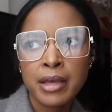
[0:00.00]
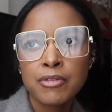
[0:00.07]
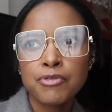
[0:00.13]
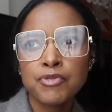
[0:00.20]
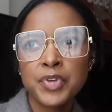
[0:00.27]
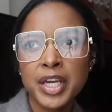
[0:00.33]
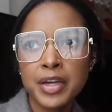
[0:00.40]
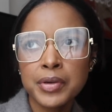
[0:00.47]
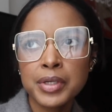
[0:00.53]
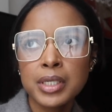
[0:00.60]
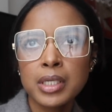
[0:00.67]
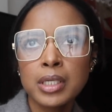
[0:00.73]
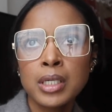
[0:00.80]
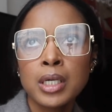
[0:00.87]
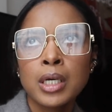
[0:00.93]

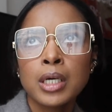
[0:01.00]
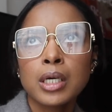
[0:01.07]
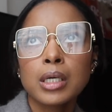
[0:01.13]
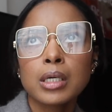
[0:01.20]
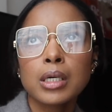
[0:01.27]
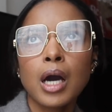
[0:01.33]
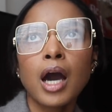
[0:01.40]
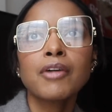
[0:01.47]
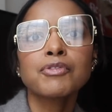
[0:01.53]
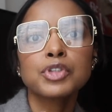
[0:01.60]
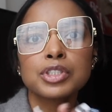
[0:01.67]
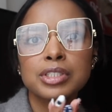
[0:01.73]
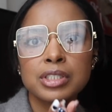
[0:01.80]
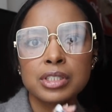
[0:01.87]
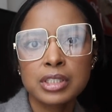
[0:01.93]
very
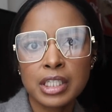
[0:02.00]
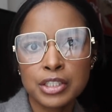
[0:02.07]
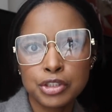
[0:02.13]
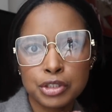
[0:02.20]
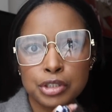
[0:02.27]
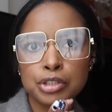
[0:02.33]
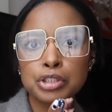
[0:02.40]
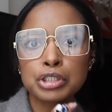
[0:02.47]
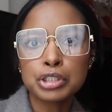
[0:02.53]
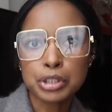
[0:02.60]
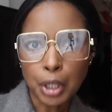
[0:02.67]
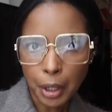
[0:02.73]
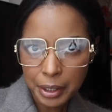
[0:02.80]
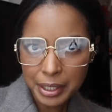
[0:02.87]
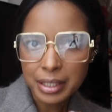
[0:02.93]
conversation
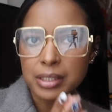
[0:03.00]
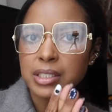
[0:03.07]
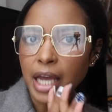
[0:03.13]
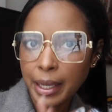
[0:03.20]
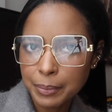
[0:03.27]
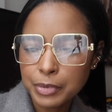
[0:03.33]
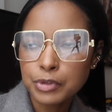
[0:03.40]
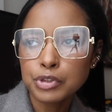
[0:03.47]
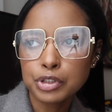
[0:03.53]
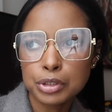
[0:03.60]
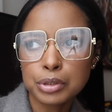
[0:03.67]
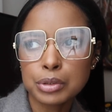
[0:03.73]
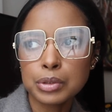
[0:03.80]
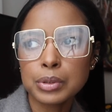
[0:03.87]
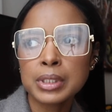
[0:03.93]
starting type of
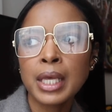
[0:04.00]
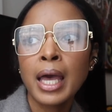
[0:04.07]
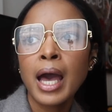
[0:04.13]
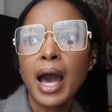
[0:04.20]
shoes.